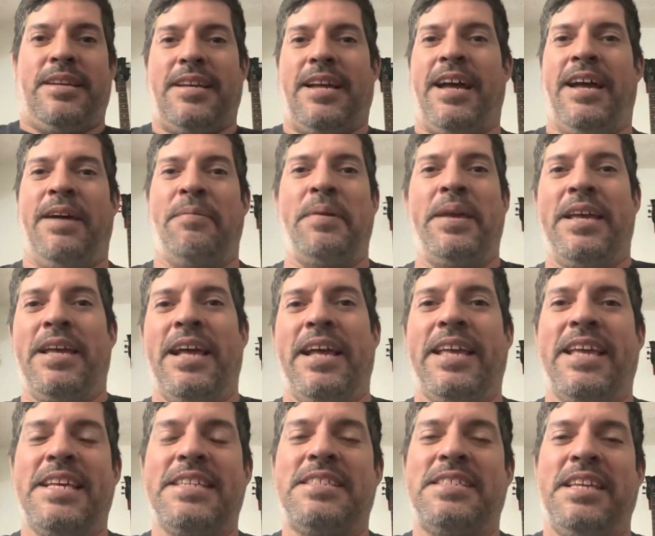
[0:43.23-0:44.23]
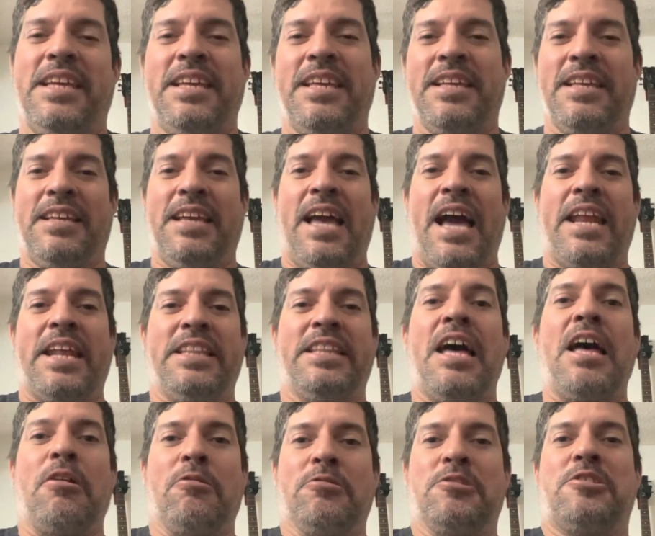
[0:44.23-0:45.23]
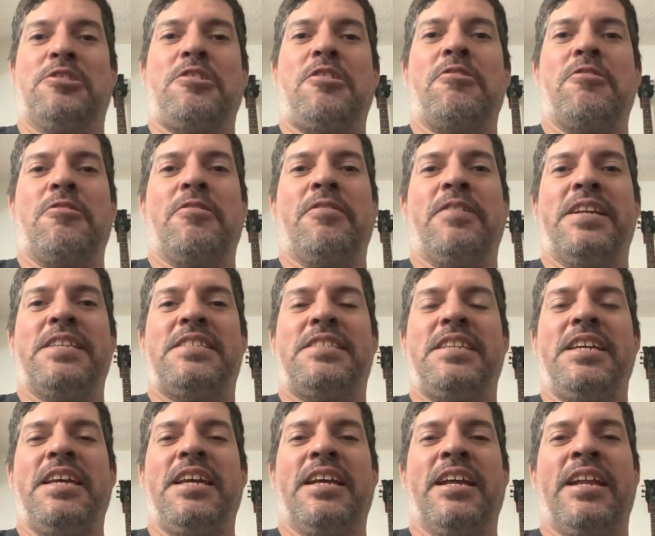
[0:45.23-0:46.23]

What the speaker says: I mean, I guess he got it down. So let's see.